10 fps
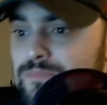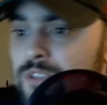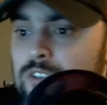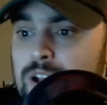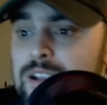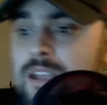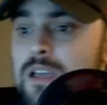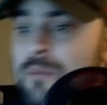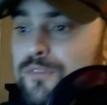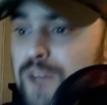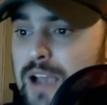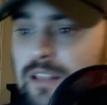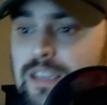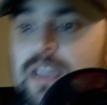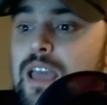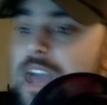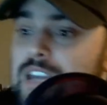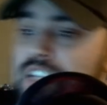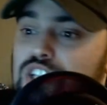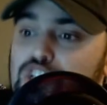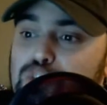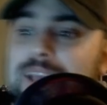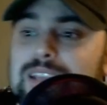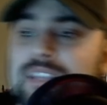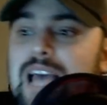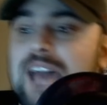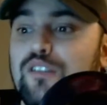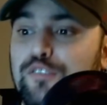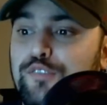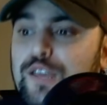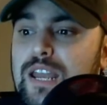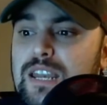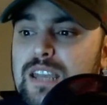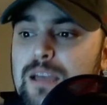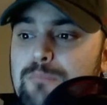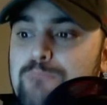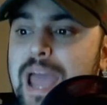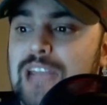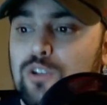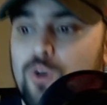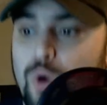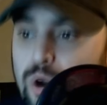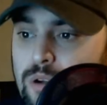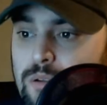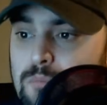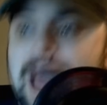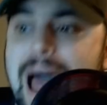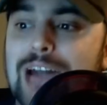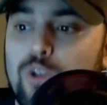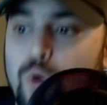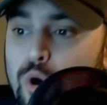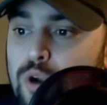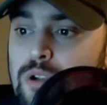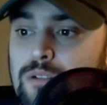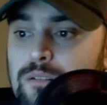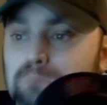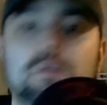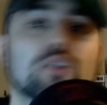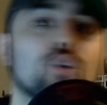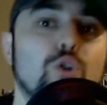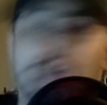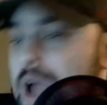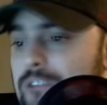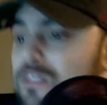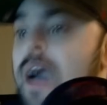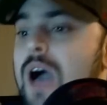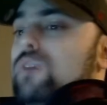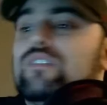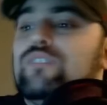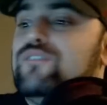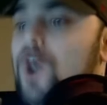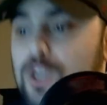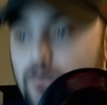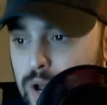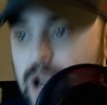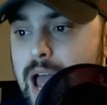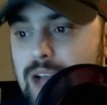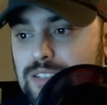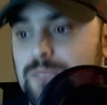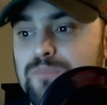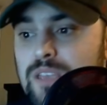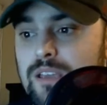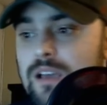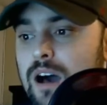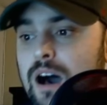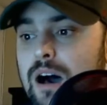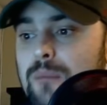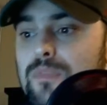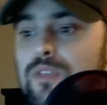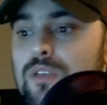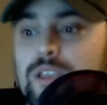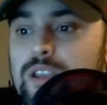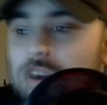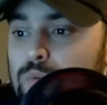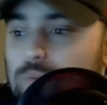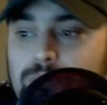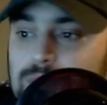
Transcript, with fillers: All right. But finally, it is expected that Finn Balor, Balor, Balor, however, however the fuck you want to announce him, um, uh, you know,